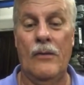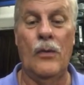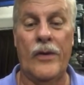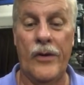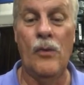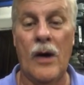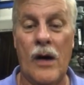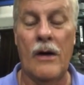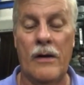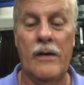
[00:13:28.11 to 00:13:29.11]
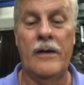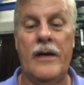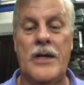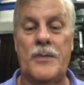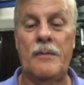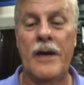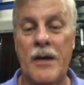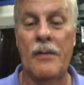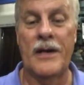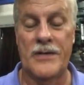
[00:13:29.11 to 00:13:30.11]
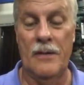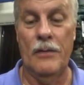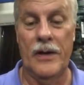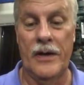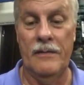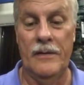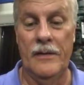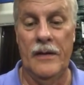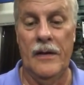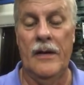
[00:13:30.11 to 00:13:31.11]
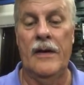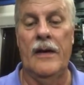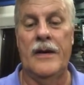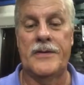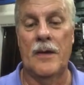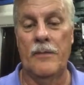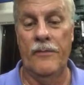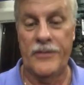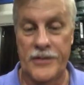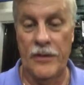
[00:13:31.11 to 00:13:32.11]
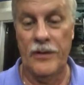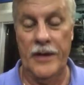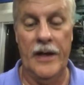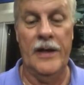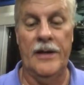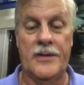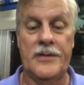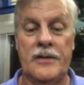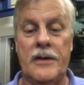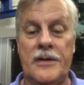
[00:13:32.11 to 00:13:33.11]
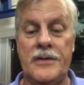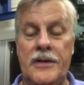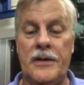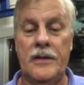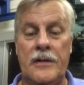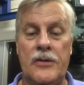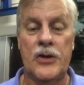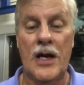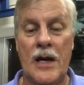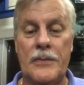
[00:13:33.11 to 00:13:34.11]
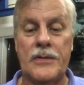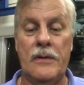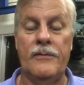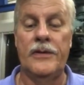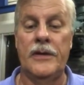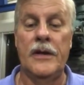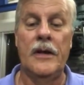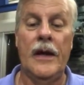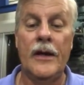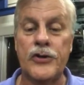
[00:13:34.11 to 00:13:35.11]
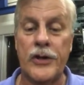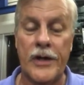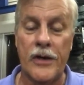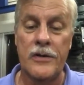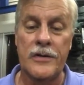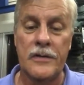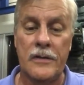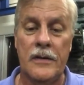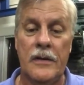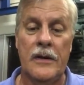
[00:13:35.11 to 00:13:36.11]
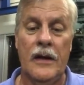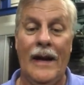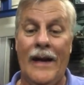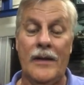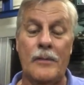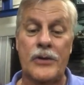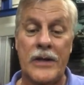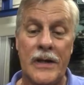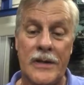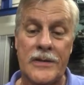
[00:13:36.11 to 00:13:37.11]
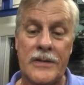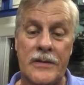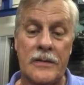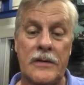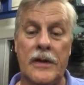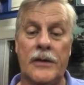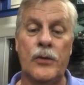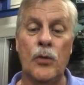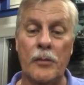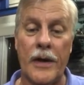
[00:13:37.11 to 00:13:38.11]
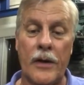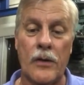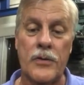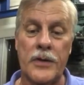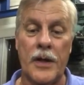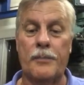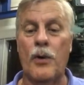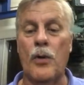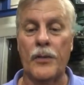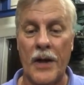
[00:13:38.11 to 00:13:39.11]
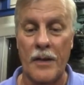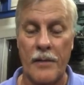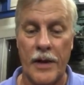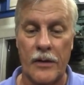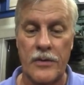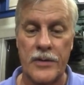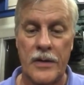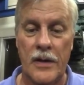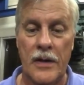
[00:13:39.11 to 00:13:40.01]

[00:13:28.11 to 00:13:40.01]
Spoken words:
where you are has been made by somebody at some facility, and it's the jobs of the engineers and the machinists and the tool makers and the prototype makers